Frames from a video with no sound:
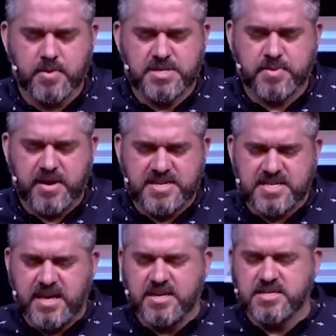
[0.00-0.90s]
We just pray
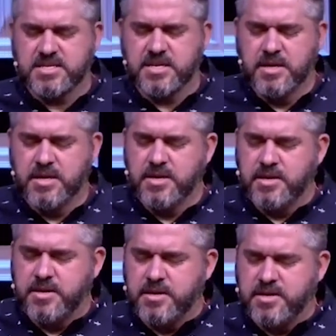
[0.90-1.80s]
these things
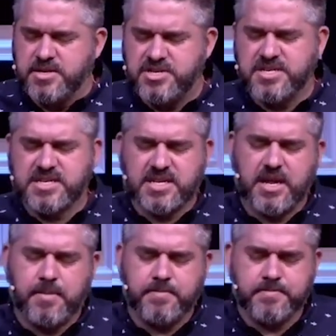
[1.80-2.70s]
in
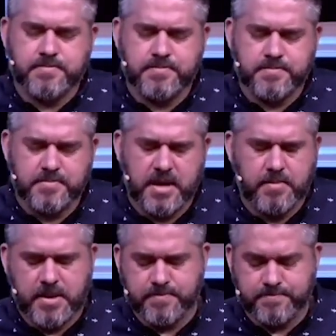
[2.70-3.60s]
Jesus' name.
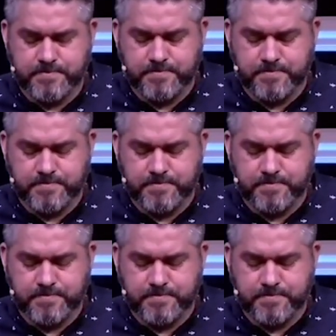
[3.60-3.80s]
Amen.